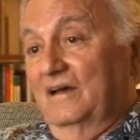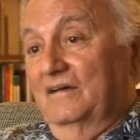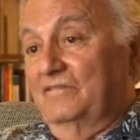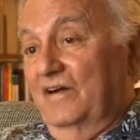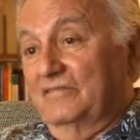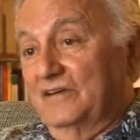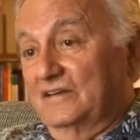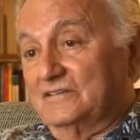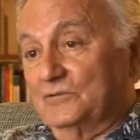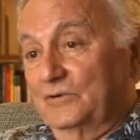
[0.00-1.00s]
5
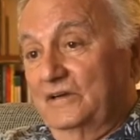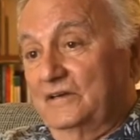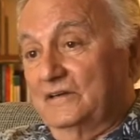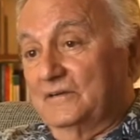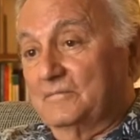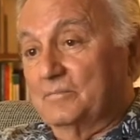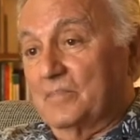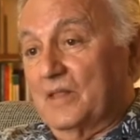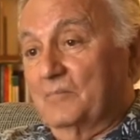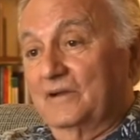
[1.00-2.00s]
nights a week,
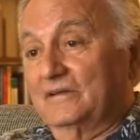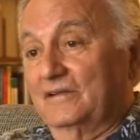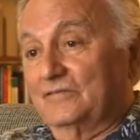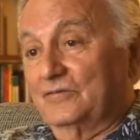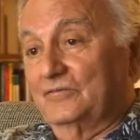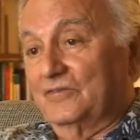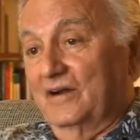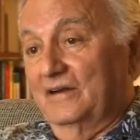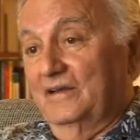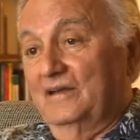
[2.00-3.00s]
Monday through
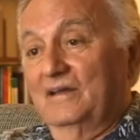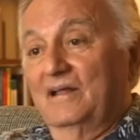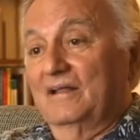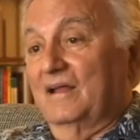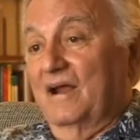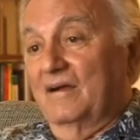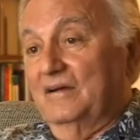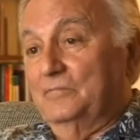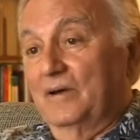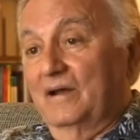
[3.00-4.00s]
Friday,
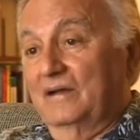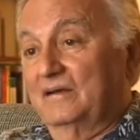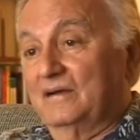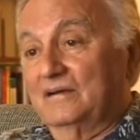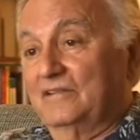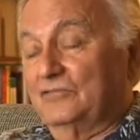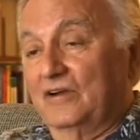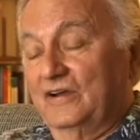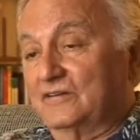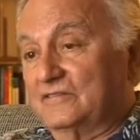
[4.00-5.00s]
carried by nearly
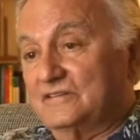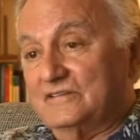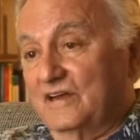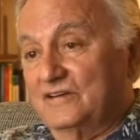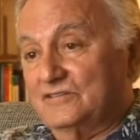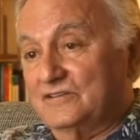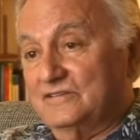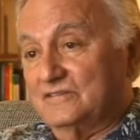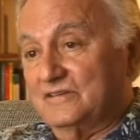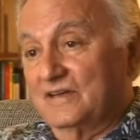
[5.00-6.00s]
300
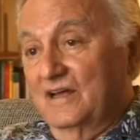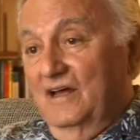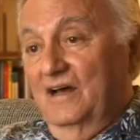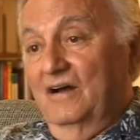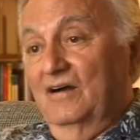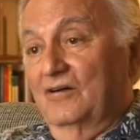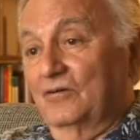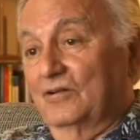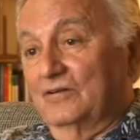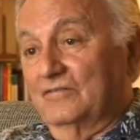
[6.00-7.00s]
stations
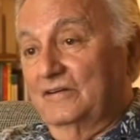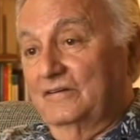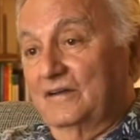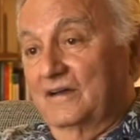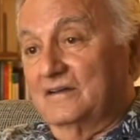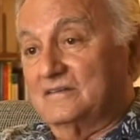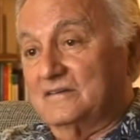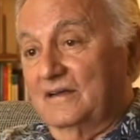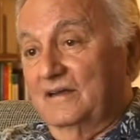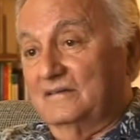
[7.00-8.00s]
all over the United
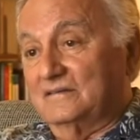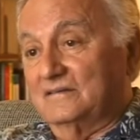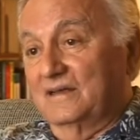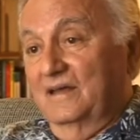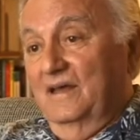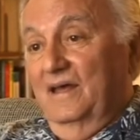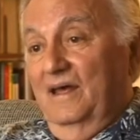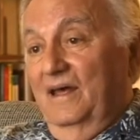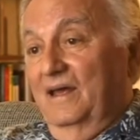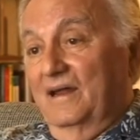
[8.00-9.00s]
States.
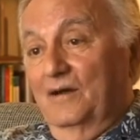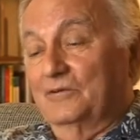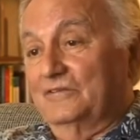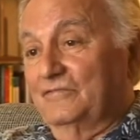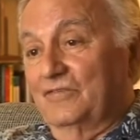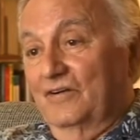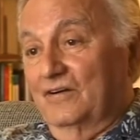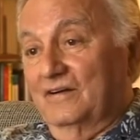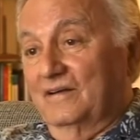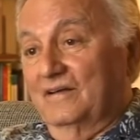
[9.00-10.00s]
And I was in
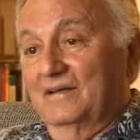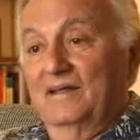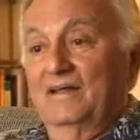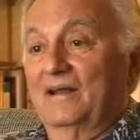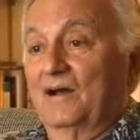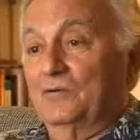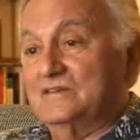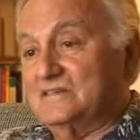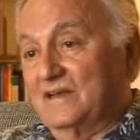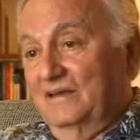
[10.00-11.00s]
Florida, and I was
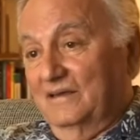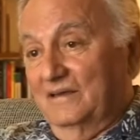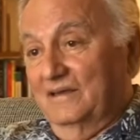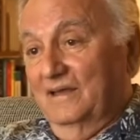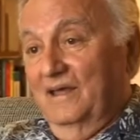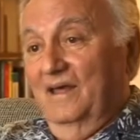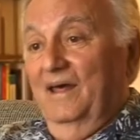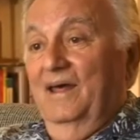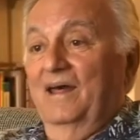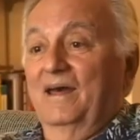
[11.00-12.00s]
sailing,
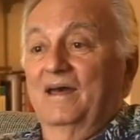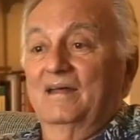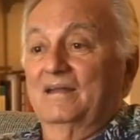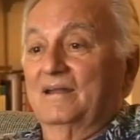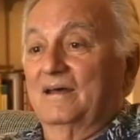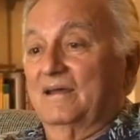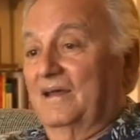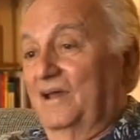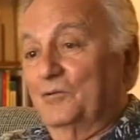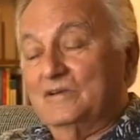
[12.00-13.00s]
and
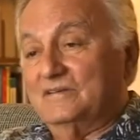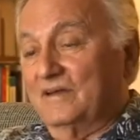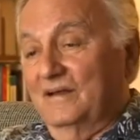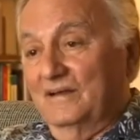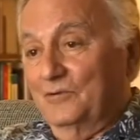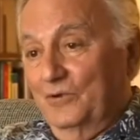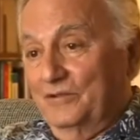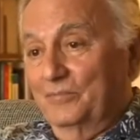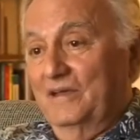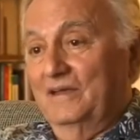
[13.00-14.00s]
Kay was sailing
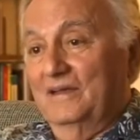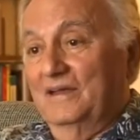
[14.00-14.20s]
with me,